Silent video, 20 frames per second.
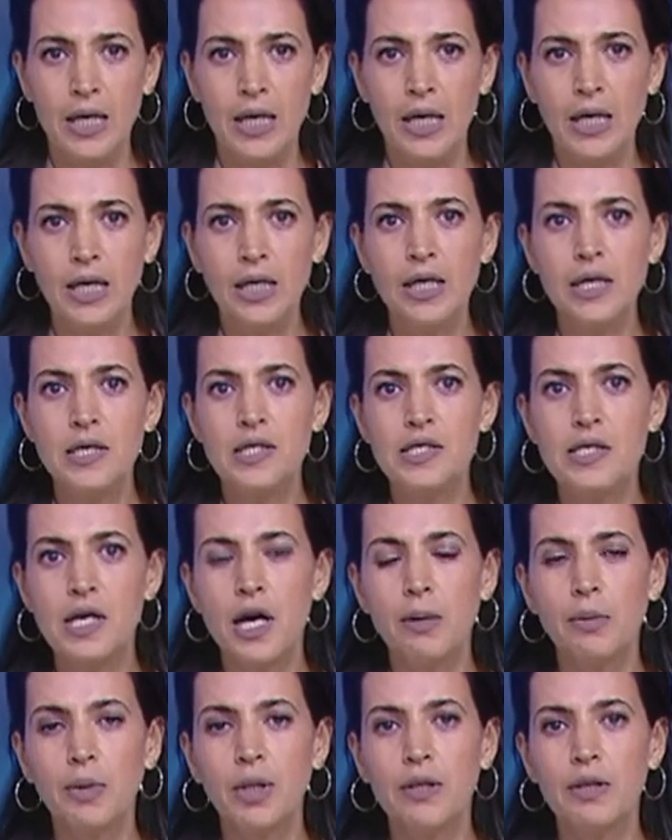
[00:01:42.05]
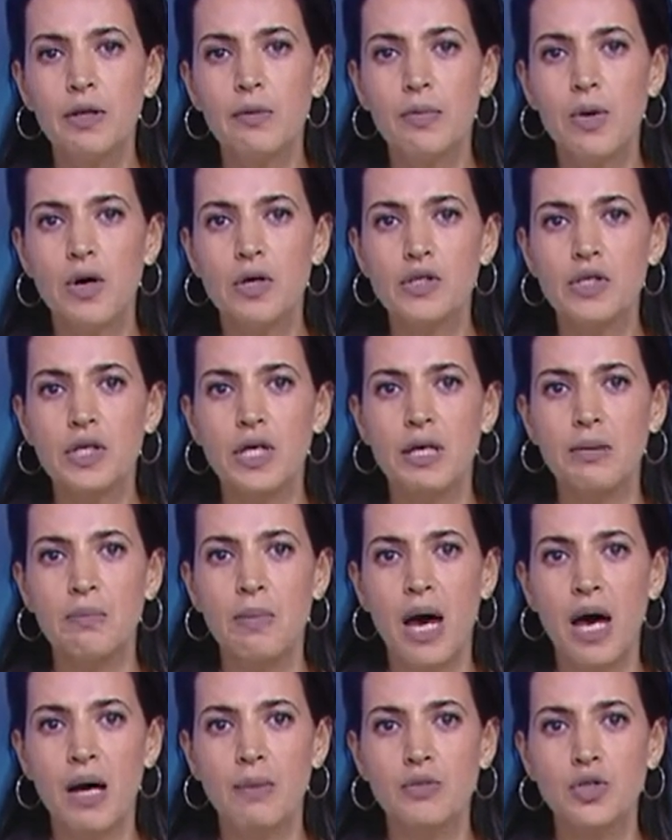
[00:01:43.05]
In his sermon, the mosque
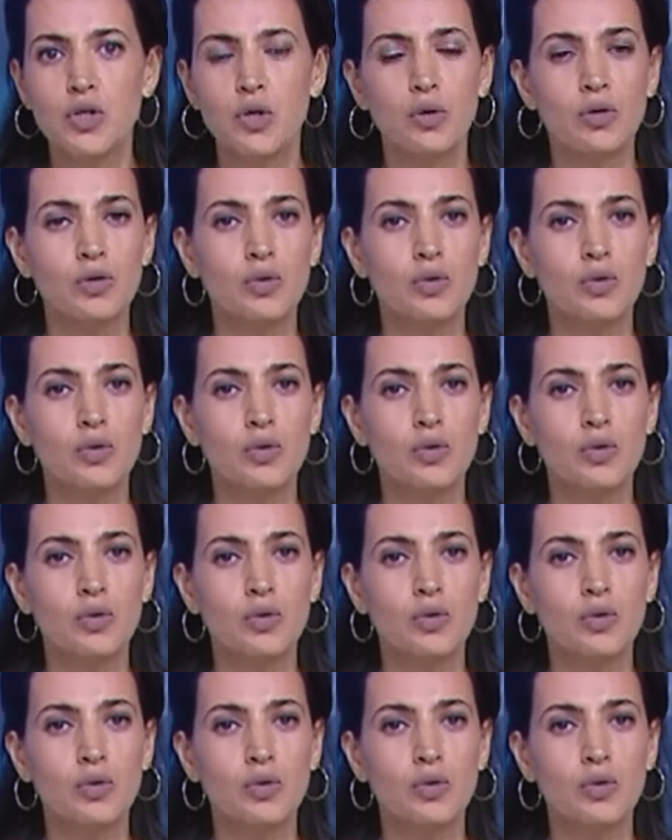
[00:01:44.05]
imam told